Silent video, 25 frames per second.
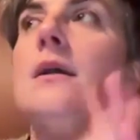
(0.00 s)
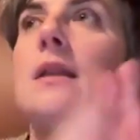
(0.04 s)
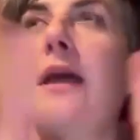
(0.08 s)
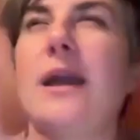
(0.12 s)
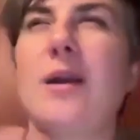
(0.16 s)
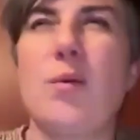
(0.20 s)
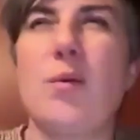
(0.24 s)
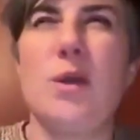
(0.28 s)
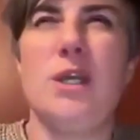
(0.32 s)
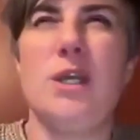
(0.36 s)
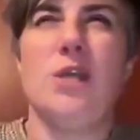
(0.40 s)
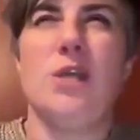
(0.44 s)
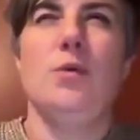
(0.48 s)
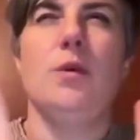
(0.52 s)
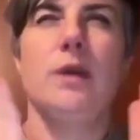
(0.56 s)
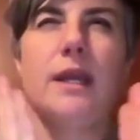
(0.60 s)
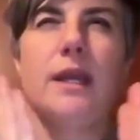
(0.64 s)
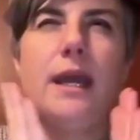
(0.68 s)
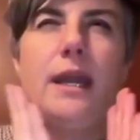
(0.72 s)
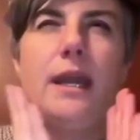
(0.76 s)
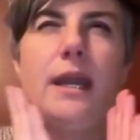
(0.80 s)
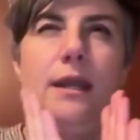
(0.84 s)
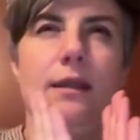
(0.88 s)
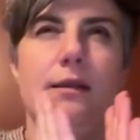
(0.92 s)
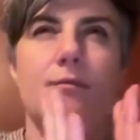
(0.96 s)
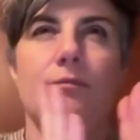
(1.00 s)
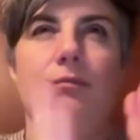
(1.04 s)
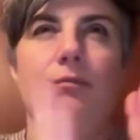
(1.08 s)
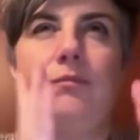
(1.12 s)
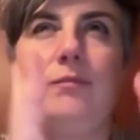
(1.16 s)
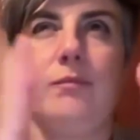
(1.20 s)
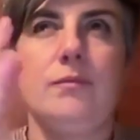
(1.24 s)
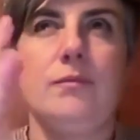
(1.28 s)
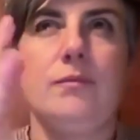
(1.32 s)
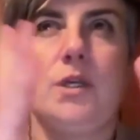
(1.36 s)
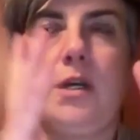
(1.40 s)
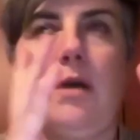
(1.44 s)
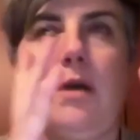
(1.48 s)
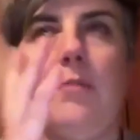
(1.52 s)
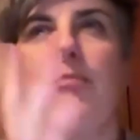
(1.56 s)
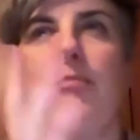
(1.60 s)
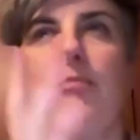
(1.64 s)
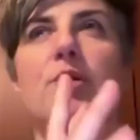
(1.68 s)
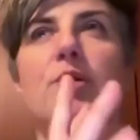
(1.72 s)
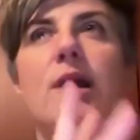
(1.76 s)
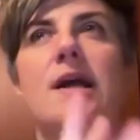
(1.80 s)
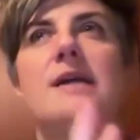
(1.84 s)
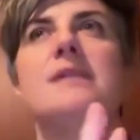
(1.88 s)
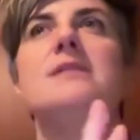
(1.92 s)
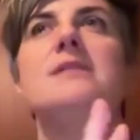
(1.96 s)
Like when you were getting
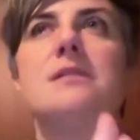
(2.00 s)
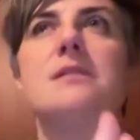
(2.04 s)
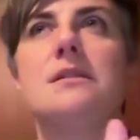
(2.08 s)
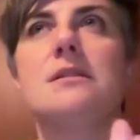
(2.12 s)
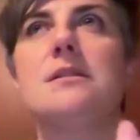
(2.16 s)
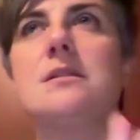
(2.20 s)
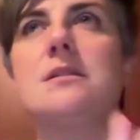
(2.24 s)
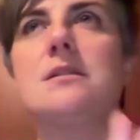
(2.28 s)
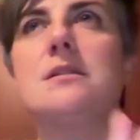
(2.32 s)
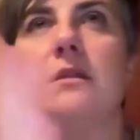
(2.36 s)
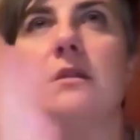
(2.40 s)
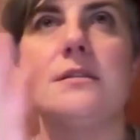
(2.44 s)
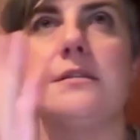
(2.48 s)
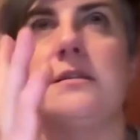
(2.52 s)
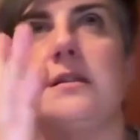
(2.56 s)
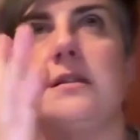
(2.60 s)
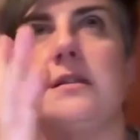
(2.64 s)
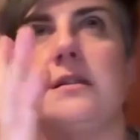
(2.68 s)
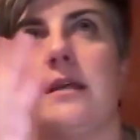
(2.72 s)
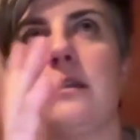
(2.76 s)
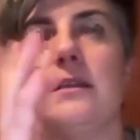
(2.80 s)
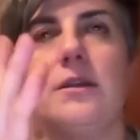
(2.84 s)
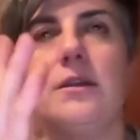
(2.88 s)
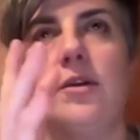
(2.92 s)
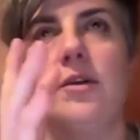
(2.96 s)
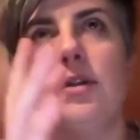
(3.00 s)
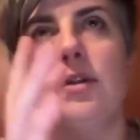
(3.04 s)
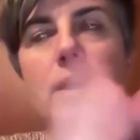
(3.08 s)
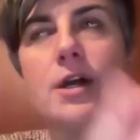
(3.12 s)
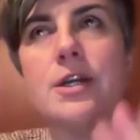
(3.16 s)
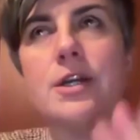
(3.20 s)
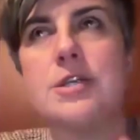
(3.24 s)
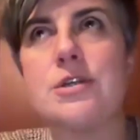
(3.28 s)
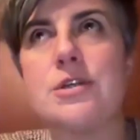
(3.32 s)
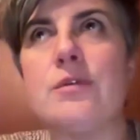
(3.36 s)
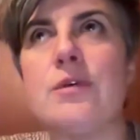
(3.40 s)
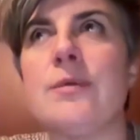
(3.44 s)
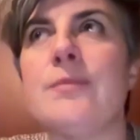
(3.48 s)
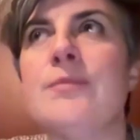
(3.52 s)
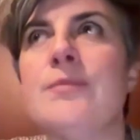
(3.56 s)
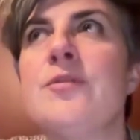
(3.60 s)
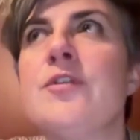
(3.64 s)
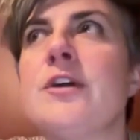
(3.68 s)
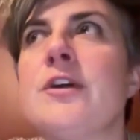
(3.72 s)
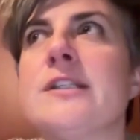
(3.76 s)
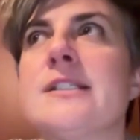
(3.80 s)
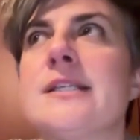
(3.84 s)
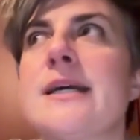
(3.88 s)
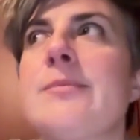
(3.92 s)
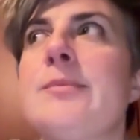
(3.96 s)
compressed into this like little laundry room,
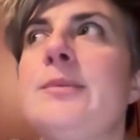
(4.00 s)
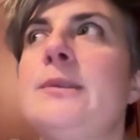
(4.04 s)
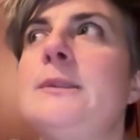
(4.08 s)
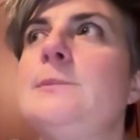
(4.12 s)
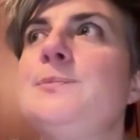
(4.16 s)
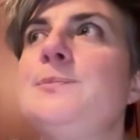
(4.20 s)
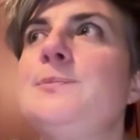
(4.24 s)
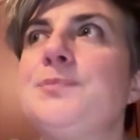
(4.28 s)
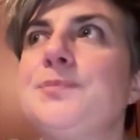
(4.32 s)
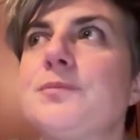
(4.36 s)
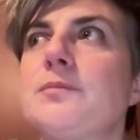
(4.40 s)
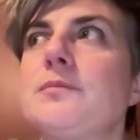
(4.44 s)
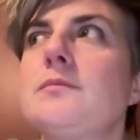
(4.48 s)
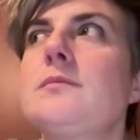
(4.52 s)
for example.